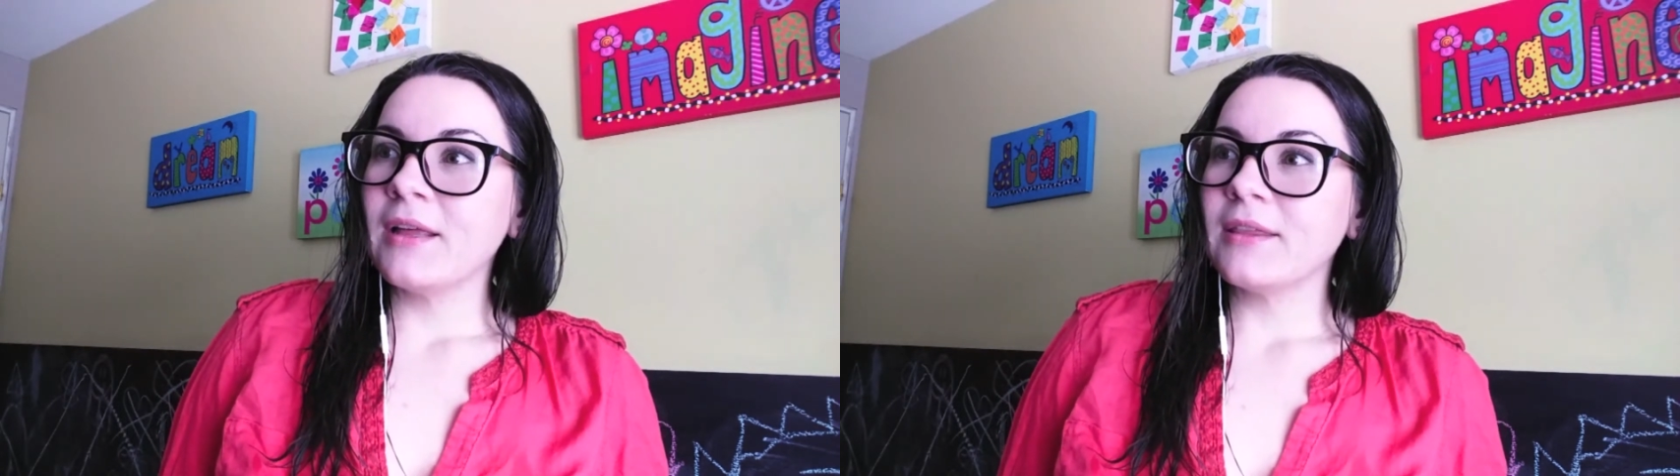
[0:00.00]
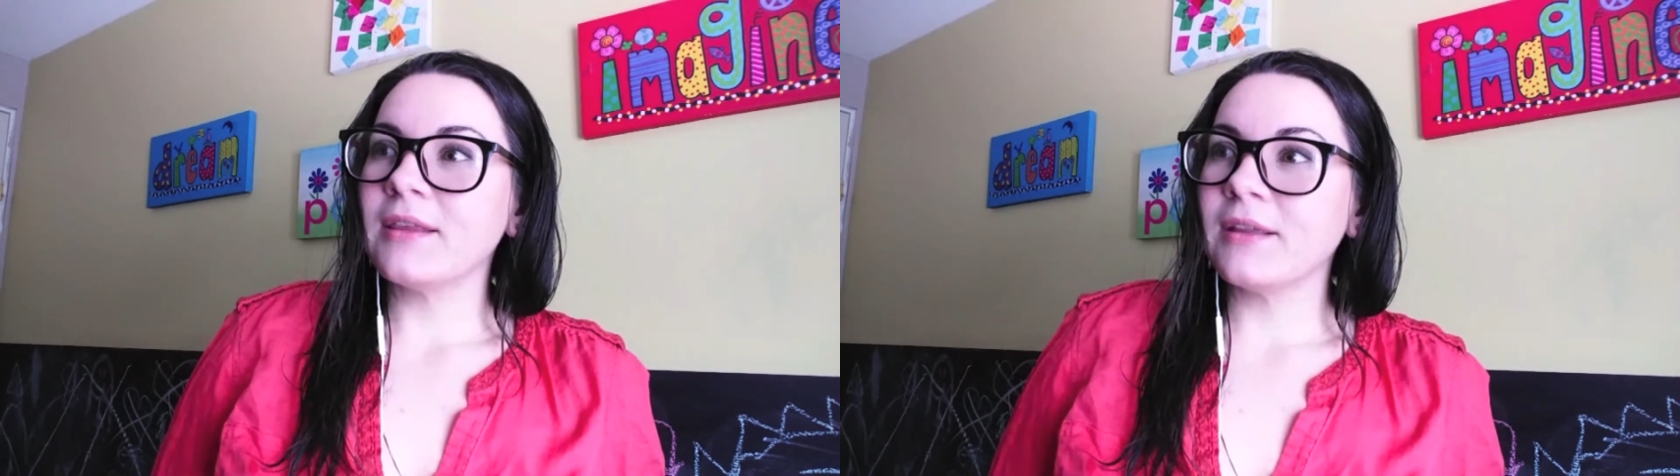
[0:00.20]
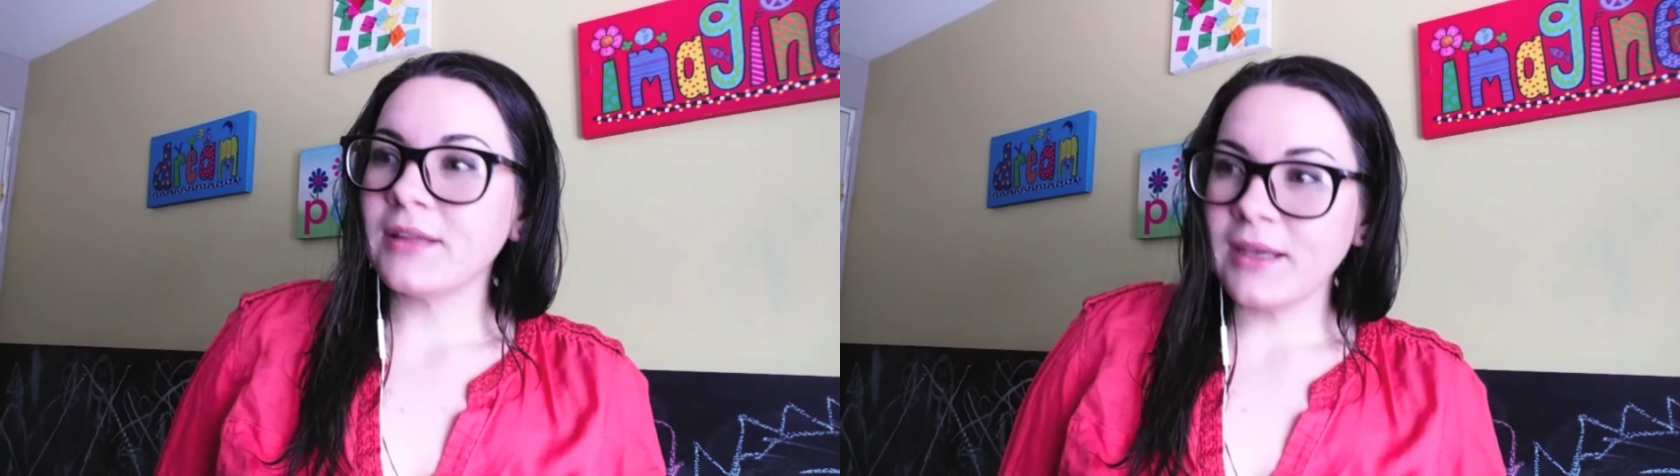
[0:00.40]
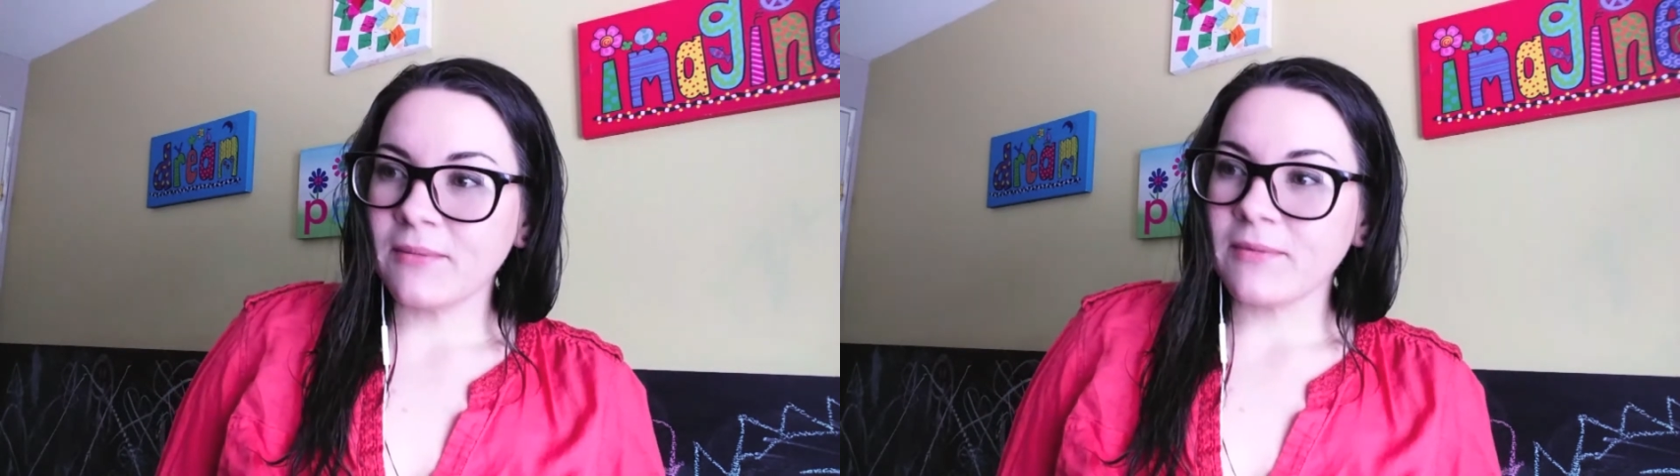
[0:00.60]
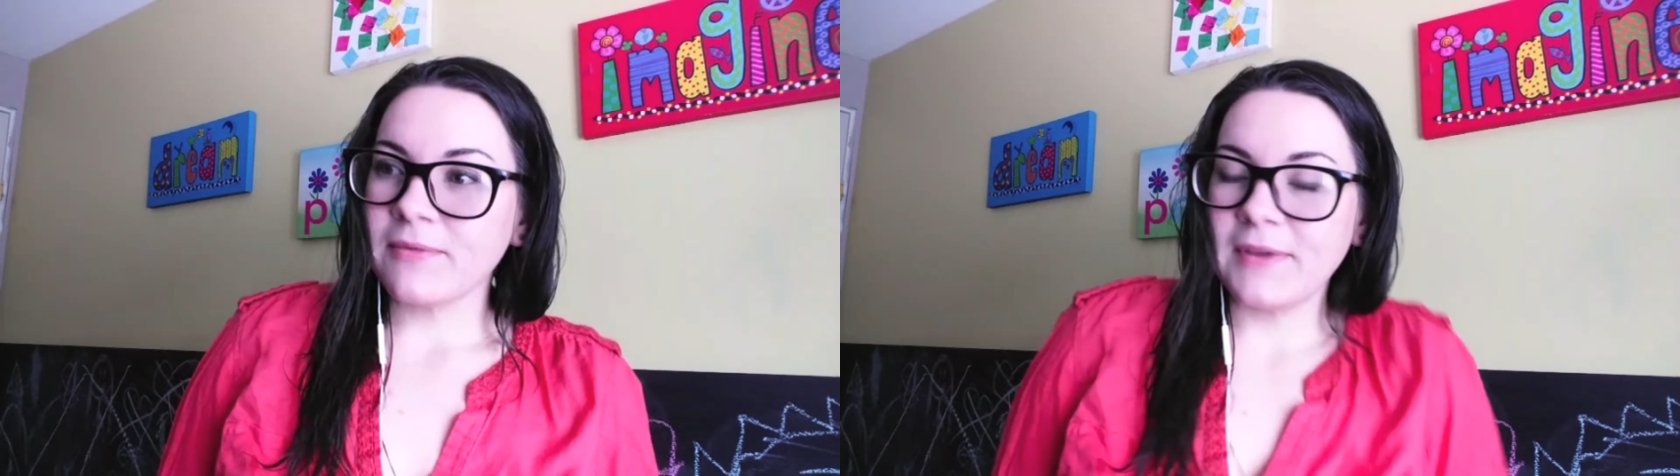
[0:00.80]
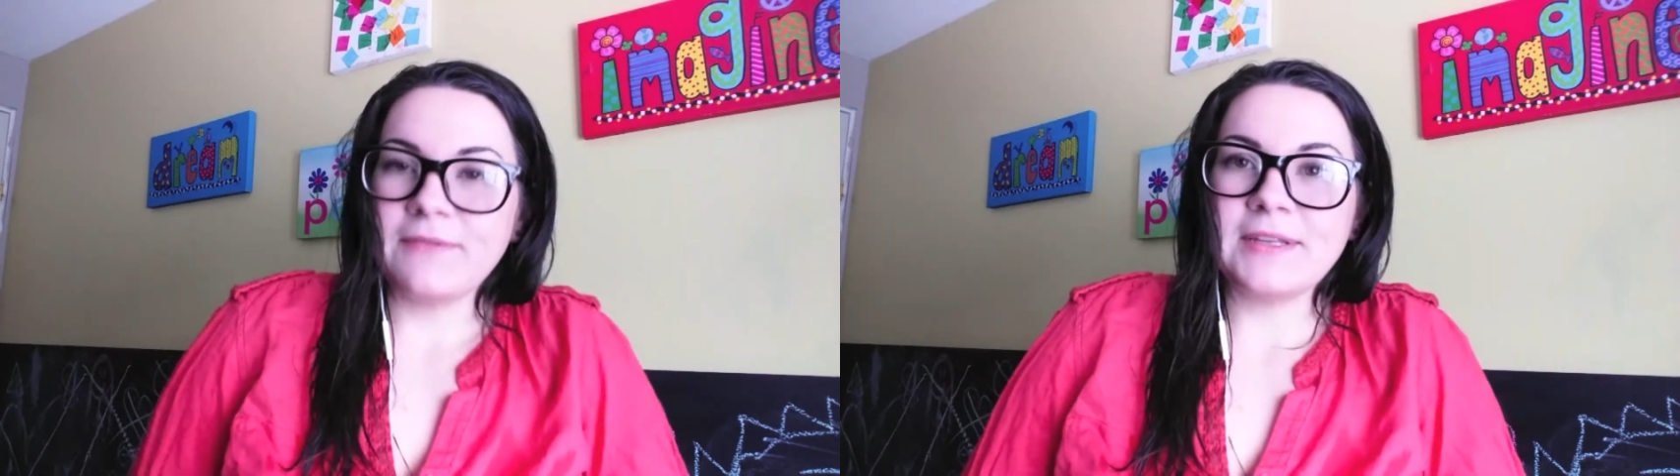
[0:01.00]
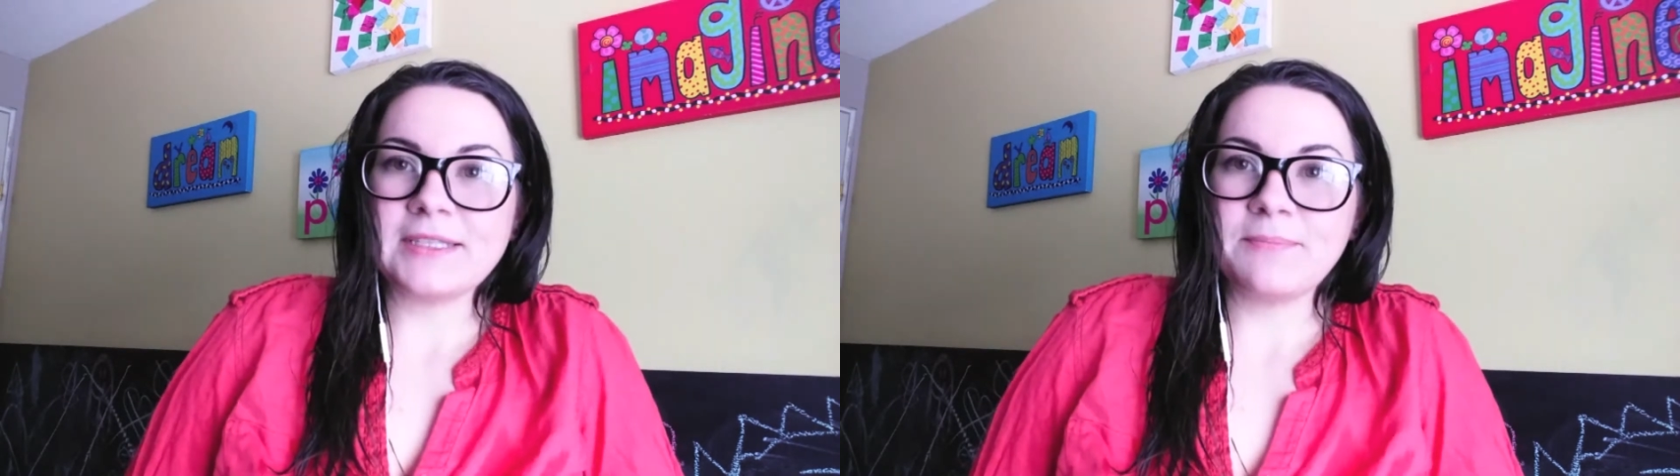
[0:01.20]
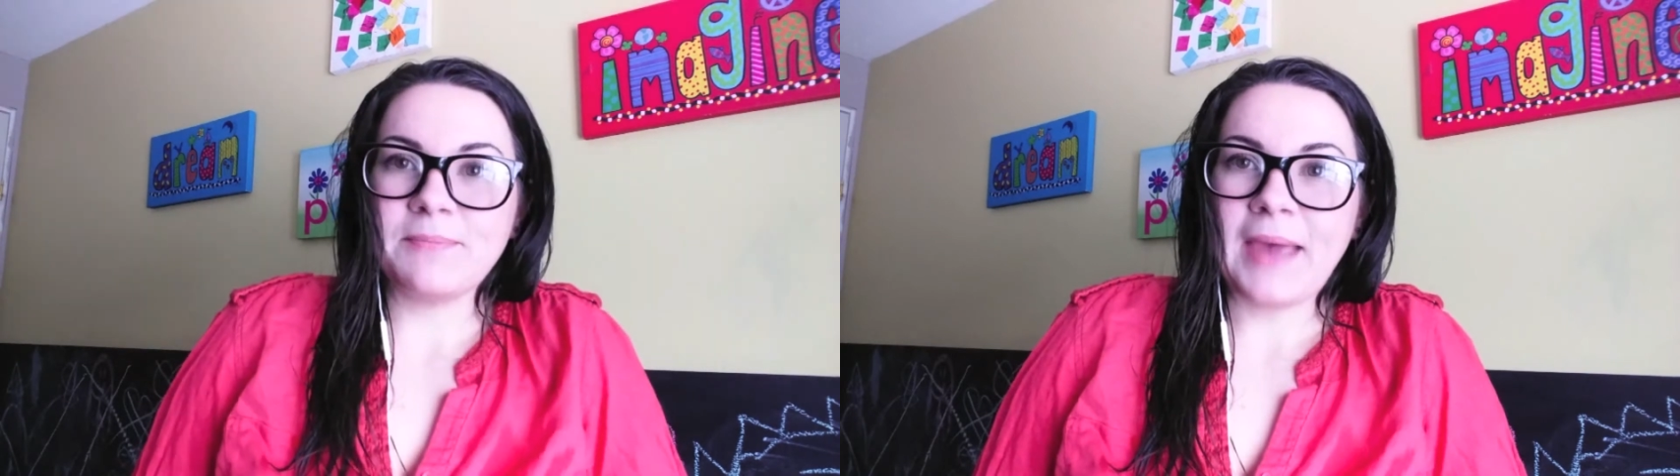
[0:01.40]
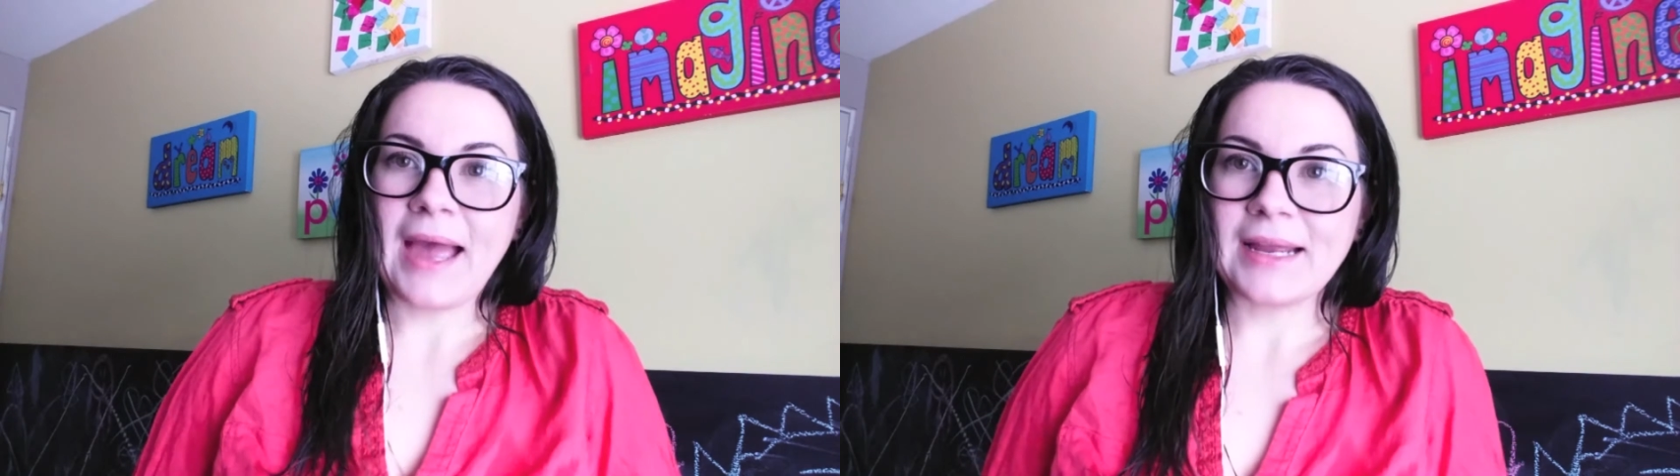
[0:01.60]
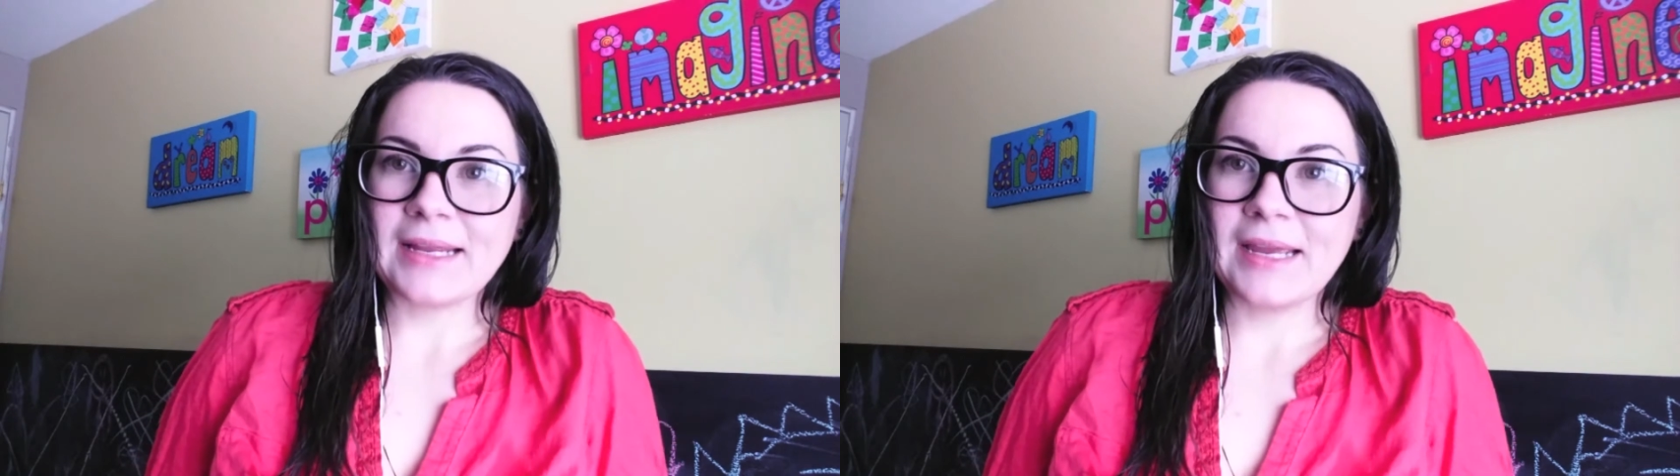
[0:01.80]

the lymph, if it's back,